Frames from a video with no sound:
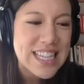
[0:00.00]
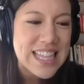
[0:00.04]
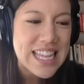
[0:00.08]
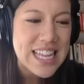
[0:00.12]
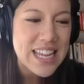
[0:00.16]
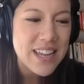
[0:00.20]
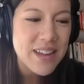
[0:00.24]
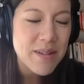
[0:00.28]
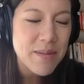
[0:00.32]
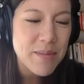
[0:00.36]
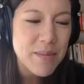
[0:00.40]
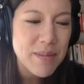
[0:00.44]

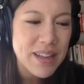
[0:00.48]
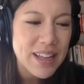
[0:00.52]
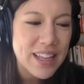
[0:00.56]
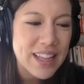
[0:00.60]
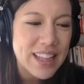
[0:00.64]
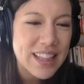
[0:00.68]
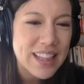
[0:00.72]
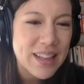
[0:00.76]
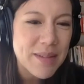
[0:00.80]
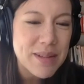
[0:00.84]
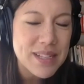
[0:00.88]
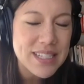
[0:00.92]
theme
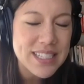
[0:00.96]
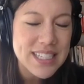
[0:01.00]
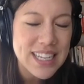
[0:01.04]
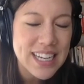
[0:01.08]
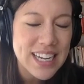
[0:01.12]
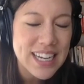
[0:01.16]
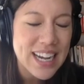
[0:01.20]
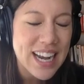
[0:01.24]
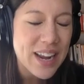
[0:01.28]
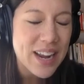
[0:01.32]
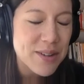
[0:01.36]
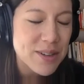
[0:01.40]
i mean signe
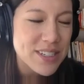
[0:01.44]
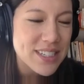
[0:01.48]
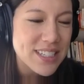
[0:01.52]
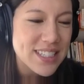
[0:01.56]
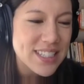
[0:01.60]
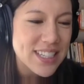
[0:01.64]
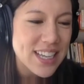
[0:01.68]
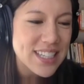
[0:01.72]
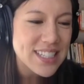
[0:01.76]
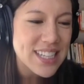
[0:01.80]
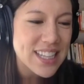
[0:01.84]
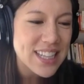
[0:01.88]
and i were
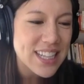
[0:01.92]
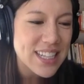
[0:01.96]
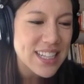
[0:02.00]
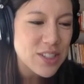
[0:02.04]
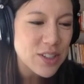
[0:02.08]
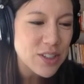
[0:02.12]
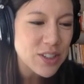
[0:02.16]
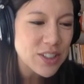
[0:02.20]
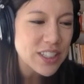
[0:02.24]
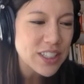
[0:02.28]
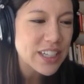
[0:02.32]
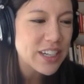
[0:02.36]
discussing this
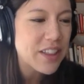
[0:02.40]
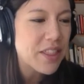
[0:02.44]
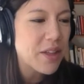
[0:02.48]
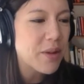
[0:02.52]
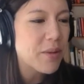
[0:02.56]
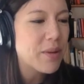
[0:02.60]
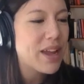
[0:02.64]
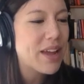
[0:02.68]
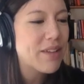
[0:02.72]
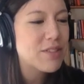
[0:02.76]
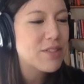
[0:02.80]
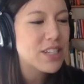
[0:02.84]
earlier that
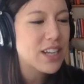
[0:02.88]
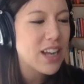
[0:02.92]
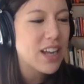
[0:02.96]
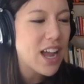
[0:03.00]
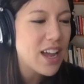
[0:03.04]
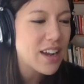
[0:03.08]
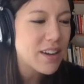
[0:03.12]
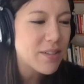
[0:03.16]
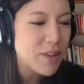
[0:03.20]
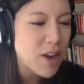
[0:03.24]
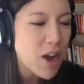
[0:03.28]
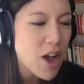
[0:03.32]
we have to
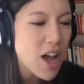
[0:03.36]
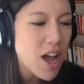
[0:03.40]
kind of